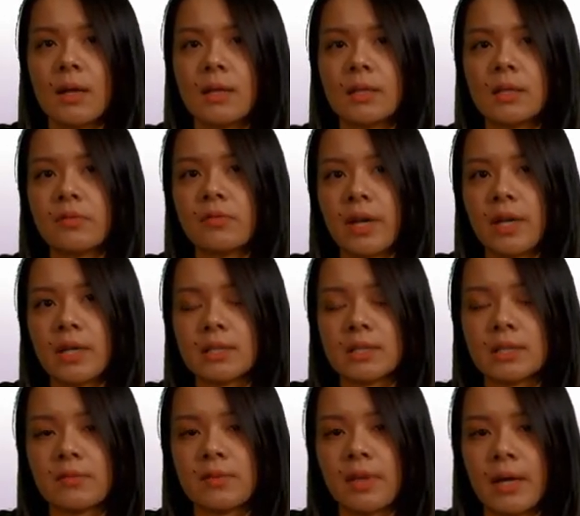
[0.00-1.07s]
The advantages
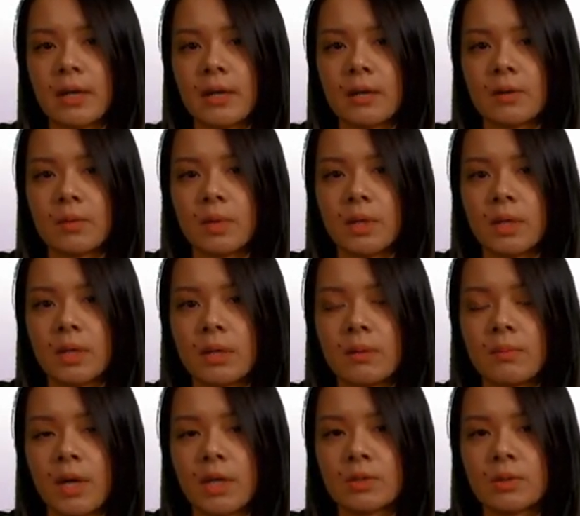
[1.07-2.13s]
of that are we can
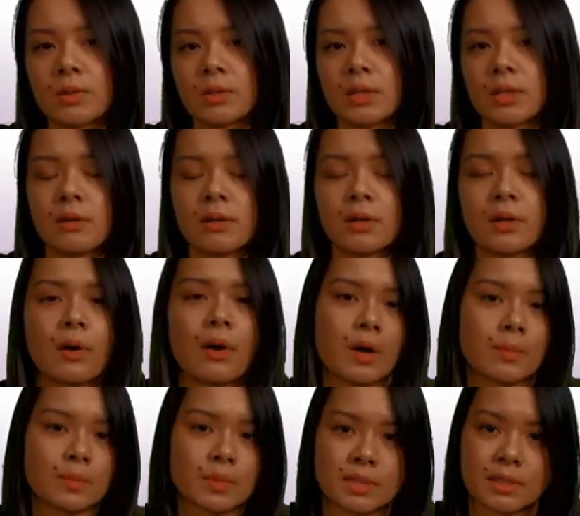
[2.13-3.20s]
make sure that there are no
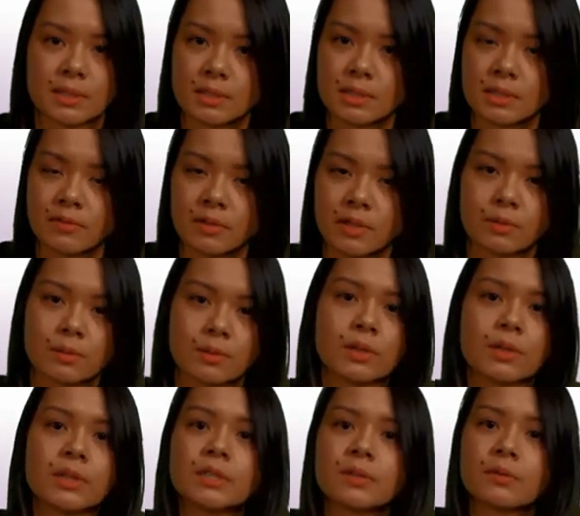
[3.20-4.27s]
hypersensitivity or
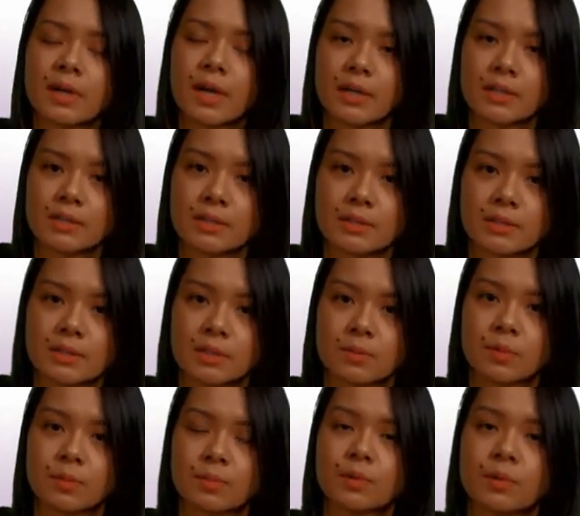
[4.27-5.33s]
allergic reactions to
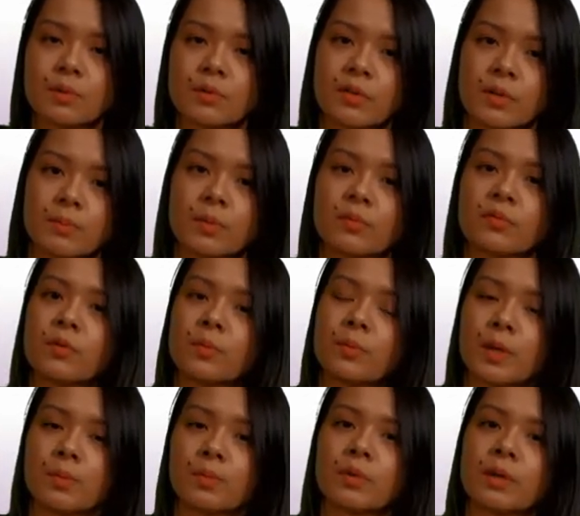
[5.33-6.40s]
buprenorphine before
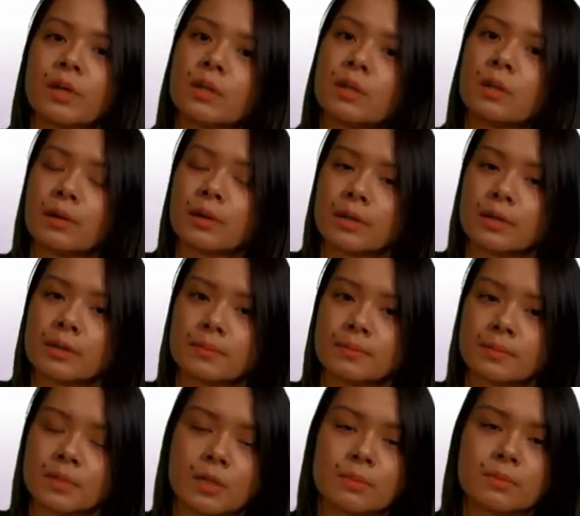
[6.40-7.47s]
people get a longer
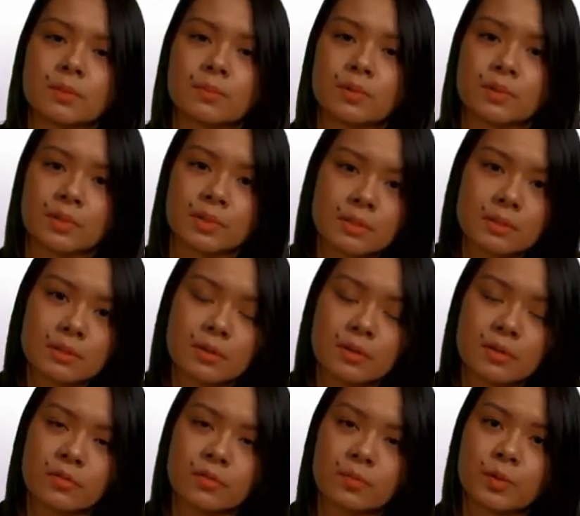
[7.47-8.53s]
term deposit
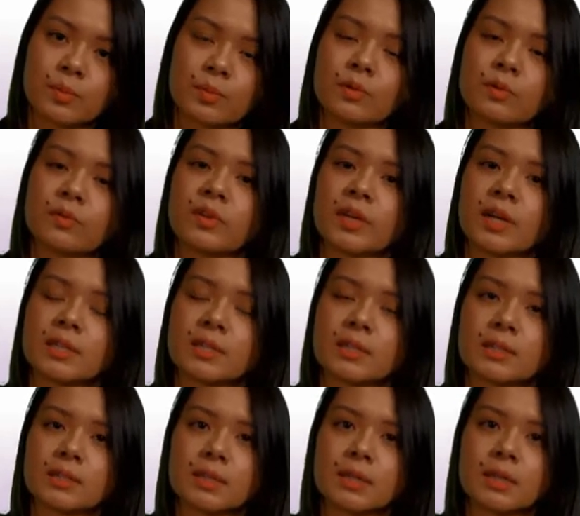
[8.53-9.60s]
of buprenorphine under the
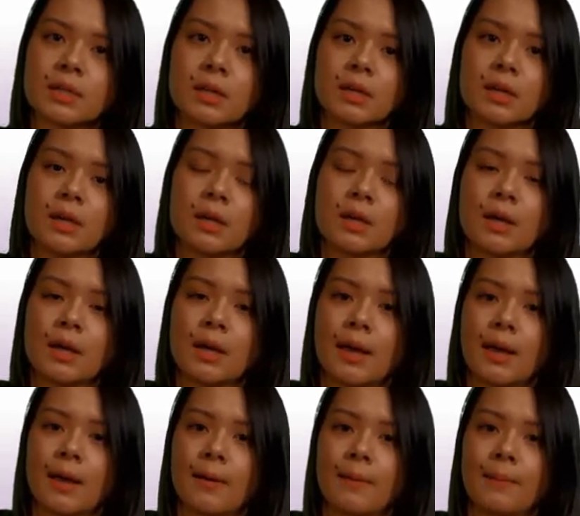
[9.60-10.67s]
skin.
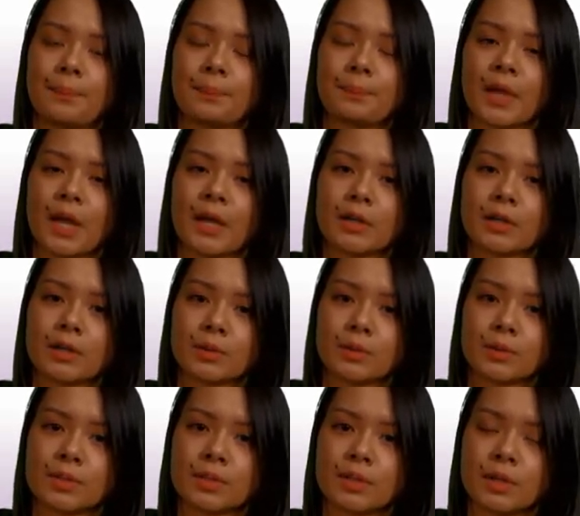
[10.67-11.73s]
And it can
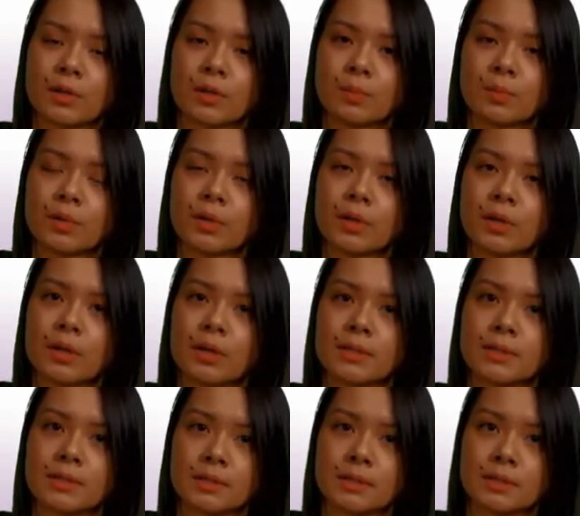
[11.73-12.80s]
also help
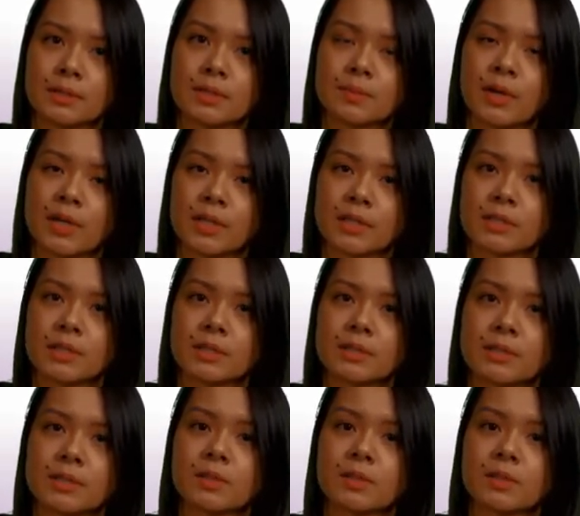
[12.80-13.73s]
assist practitioners